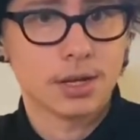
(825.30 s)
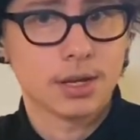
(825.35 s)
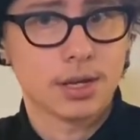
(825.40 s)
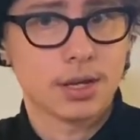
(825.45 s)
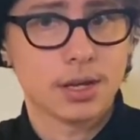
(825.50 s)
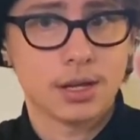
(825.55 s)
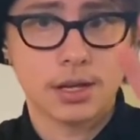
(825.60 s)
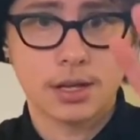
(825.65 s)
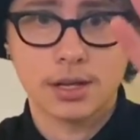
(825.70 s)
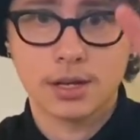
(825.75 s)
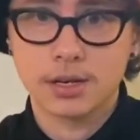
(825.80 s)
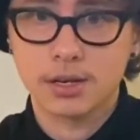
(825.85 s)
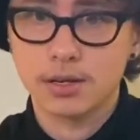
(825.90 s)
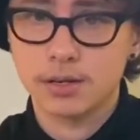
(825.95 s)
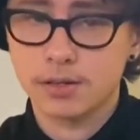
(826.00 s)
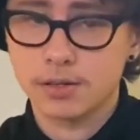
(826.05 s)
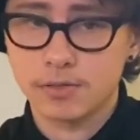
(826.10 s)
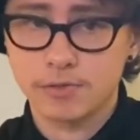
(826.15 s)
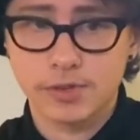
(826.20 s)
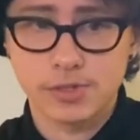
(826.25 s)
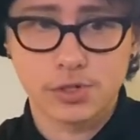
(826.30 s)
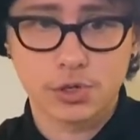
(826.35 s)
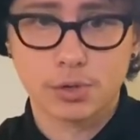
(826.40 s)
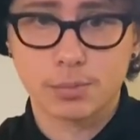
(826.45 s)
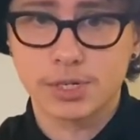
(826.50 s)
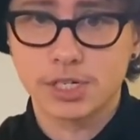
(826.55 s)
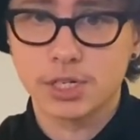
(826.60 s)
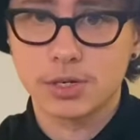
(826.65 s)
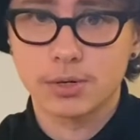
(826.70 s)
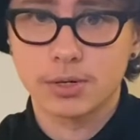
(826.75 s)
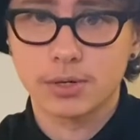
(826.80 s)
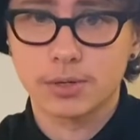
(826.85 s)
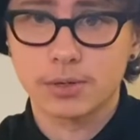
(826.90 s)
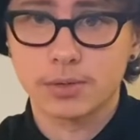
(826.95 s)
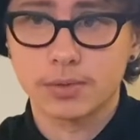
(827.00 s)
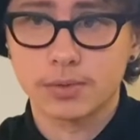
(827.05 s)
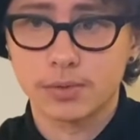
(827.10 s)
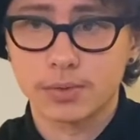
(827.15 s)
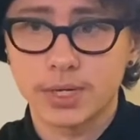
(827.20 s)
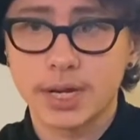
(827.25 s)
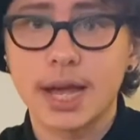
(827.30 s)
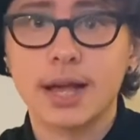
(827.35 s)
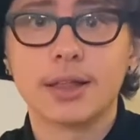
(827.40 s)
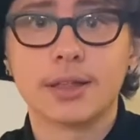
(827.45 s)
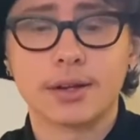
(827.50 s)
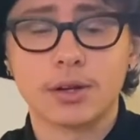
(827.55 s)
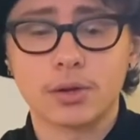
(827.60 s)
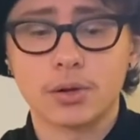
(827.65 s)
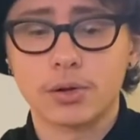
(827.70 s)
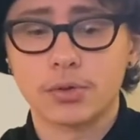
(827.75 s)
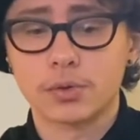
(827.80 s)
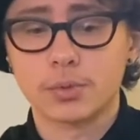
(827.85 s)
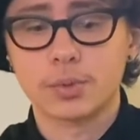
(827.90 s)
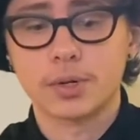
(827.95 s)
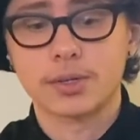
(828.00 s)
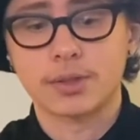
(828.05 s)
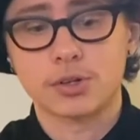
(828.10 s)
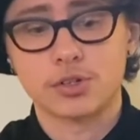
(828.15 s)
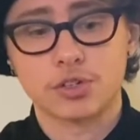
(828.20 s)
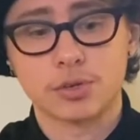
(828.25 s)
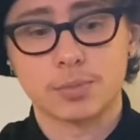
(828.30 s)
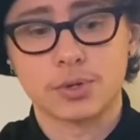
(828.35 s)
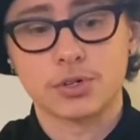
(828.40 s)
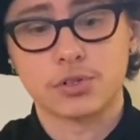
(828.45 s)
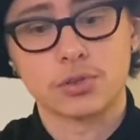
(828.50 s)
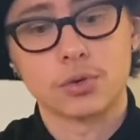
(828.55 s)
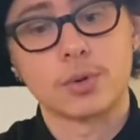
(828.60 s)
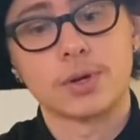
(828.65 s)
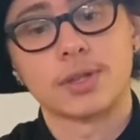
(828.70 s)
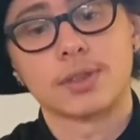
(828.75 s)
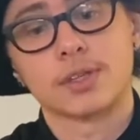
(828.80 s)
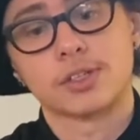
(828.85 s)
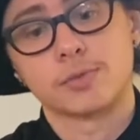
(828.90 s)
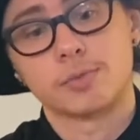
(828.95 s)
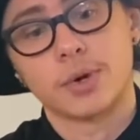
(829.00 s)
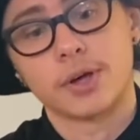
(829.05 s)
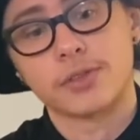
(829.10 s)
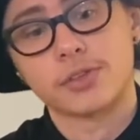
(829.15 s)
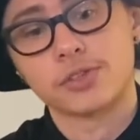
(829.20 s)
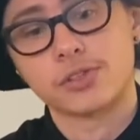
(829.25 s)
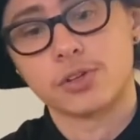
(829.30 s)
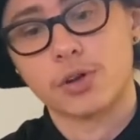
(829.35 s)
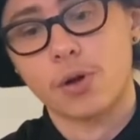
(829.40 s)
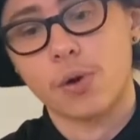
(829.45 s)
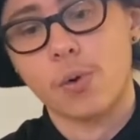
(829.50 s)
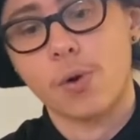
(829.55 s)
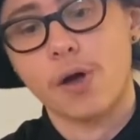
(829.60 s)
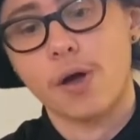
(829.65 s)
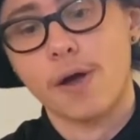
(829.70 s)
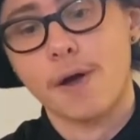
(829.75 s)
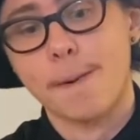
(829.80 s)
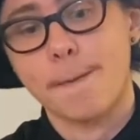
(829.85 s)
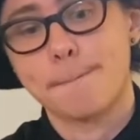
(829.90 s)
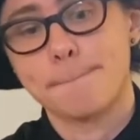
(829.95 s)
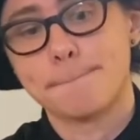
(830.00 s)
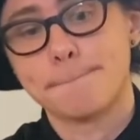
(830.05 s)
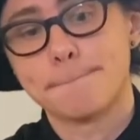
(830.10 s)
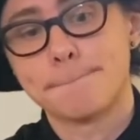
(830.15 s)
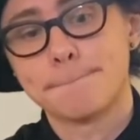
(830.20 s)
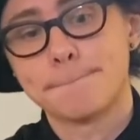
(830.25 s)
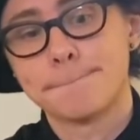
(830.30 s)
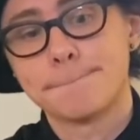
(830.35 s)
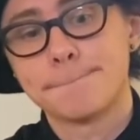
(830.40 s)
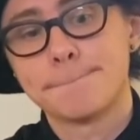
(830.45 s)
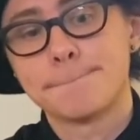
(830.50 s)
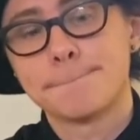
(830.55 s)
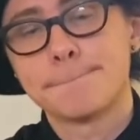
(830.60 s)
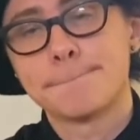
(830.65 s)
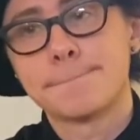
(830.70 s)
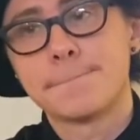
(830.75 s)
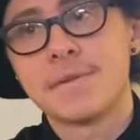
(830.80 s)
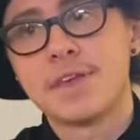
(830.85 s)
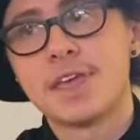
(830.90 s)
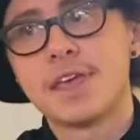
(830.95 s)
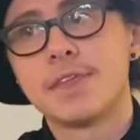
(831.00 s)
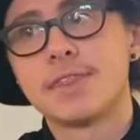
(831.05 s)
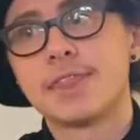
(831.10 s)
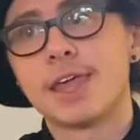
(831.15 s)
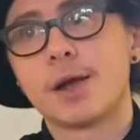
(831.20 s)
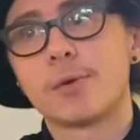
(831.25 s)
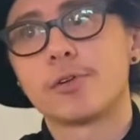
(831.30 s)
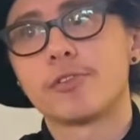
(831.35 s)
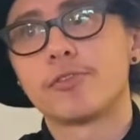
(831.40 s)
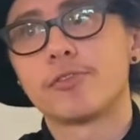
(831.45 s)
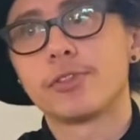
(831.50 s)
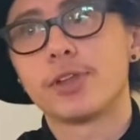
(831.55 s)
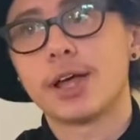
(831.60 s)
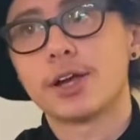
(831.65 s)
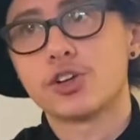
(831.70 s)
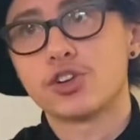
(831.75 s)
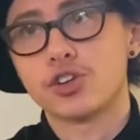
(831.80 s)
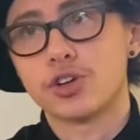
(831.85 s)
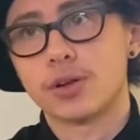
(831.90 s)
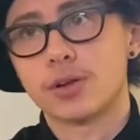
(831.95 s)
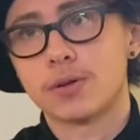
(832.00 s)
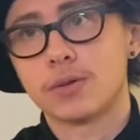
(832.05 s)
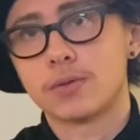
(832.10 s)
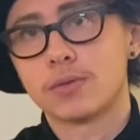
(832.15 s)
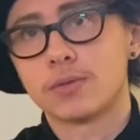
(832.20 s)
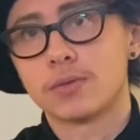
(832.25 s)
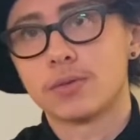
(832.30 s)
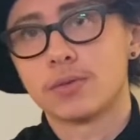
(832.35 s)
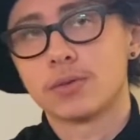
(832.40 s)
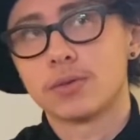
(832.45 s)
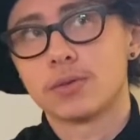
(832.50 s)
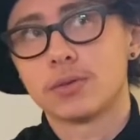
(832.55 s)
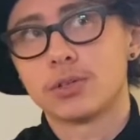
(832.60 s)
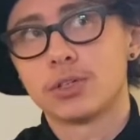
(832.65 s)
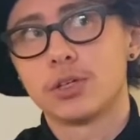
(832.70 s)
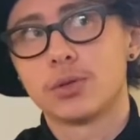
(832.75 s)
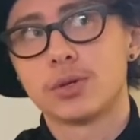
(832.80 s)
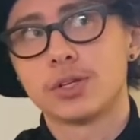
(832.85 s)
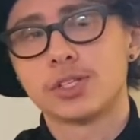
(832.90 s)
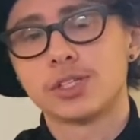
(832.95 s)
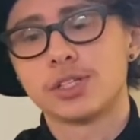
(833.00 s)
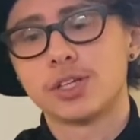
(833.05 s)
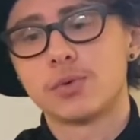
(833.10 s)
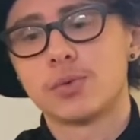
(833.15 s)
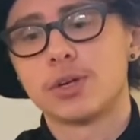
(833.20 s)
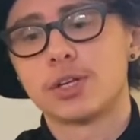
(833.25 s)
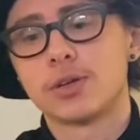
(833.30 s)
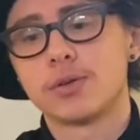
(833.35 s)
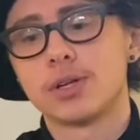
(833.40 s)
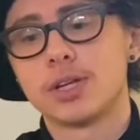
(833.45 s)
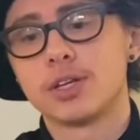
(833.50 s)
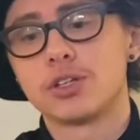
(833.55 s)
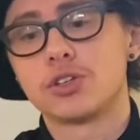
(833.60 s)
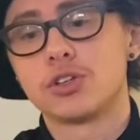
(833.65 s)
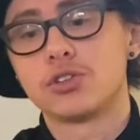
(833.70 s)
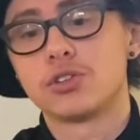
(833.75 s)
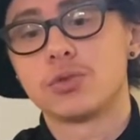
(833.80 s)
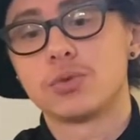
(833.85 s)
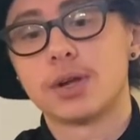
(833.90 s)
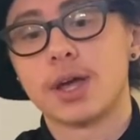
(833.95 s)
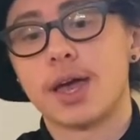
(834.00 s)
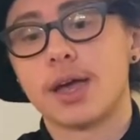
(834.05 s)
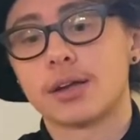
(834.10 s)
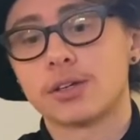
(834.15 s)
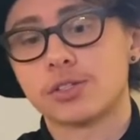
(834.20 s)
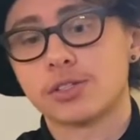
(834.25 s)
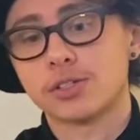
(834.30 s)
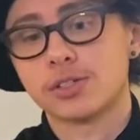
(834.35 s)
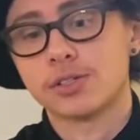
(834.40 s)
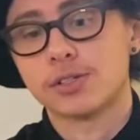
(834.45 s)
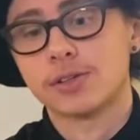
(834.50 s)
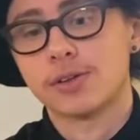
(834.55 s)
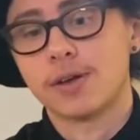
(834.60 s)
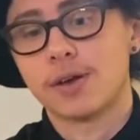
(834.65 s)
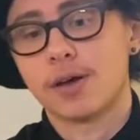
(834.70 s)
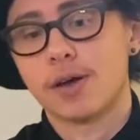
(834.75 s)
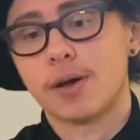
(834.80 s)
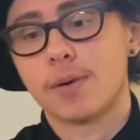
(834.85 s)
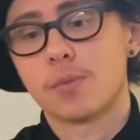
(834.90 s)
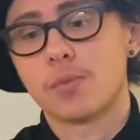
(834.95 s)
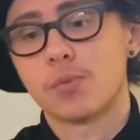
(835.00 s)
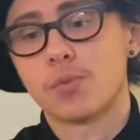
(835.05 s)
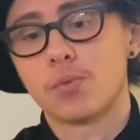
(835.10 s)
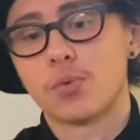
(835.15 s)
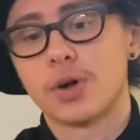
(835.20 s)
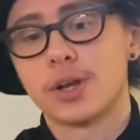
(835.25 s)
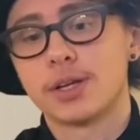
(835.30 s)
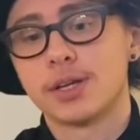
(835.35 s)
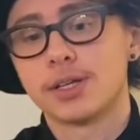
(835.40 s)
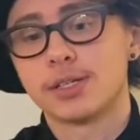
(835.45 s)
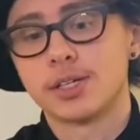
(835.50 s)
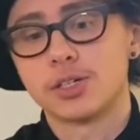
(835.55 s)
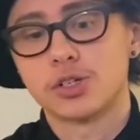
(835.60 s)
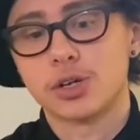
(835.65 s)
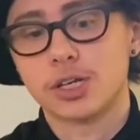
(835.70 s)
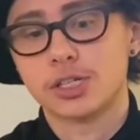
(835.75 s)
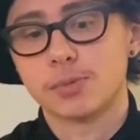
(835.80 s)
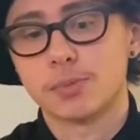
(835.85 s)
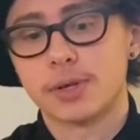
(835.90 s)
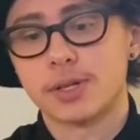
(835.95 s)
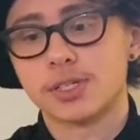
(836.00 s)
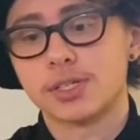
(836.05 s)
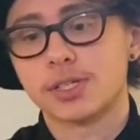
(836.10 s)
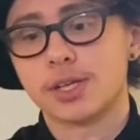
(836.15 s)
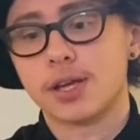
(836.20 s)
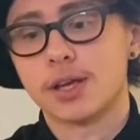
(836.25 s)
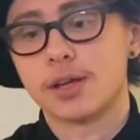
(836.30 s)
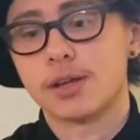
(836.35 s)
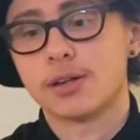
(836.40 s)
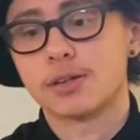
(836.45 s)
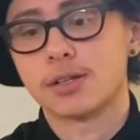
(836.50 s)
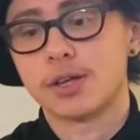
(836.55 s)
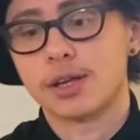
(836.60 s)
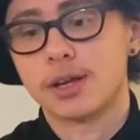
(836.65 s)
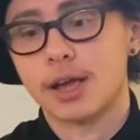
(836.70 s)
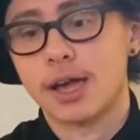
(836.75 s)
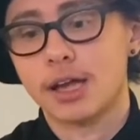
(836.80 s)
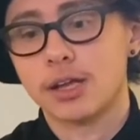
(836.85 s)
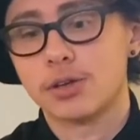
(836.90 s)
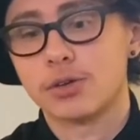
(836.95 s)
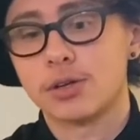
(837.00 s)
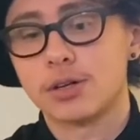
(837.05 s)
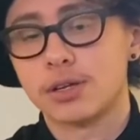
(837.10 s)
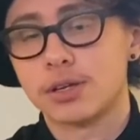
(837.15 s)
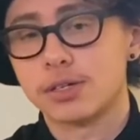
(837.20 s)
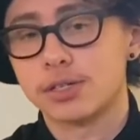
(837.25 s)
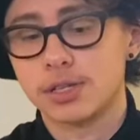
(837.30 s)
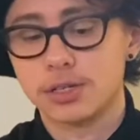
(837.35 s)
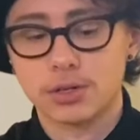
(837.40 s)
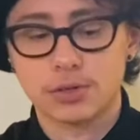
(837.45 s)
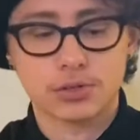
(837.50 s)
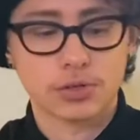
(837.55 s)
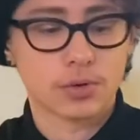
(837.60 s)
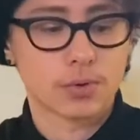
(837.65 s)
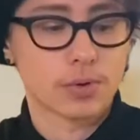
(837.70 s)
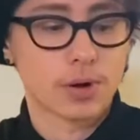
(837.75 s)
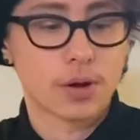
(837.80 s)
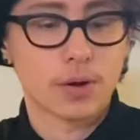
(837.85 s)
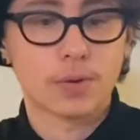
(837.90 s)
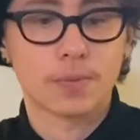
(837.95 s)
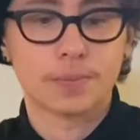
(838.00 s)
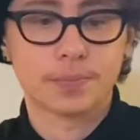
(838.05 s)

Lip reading: in the physical material reality all the work that you've been doing this month. So in that reflection, you can see what you need to do next, what needs adjustments, and how you can continue to grow.